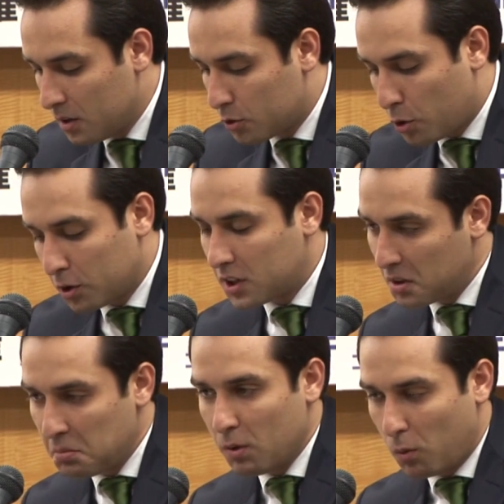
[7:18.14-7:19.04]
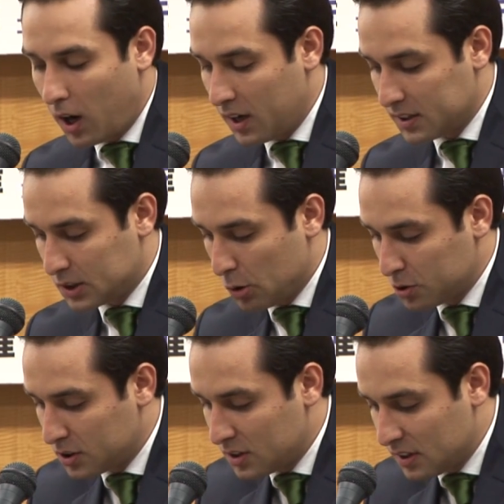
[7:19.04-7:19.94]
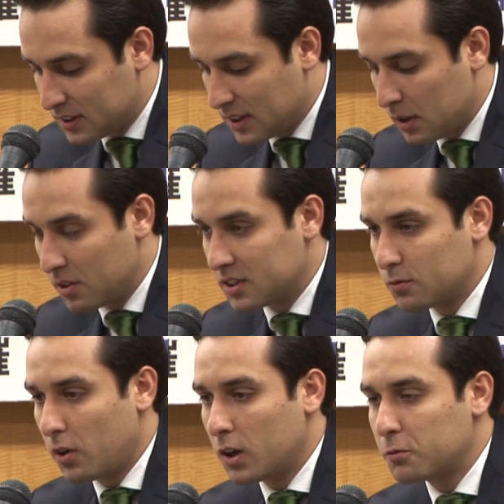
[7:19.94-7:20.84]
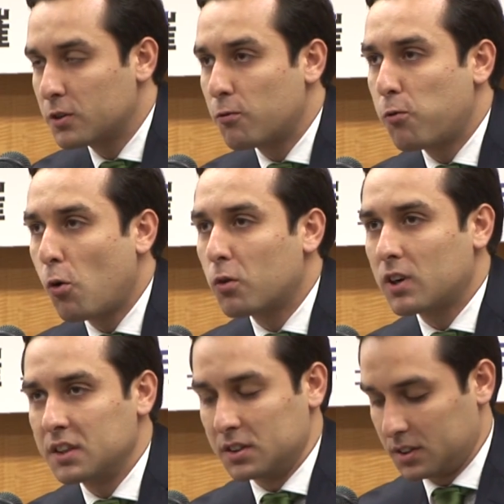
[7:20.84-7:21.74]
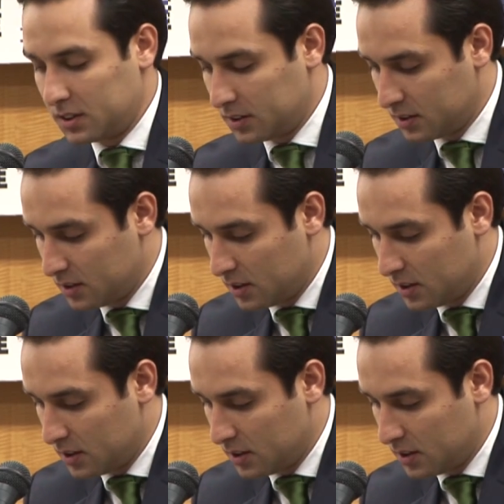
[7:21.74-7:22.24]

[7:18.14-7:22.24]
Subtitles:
Turkey, meanwhile, has considered itself as one of the forerunners